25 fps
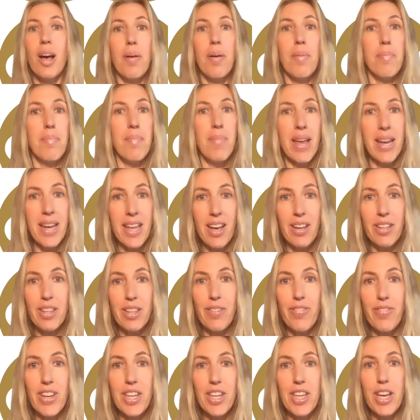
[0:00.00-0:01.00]
many other
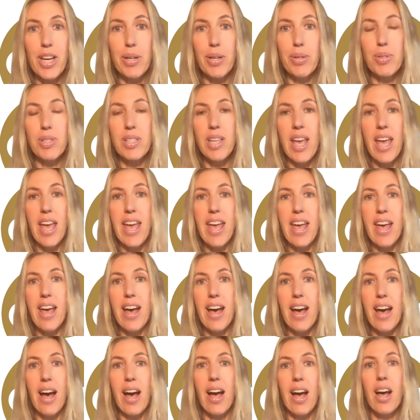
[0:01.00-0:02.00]
videos
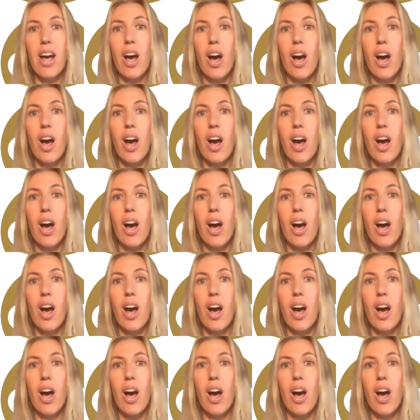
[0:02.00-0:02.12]
here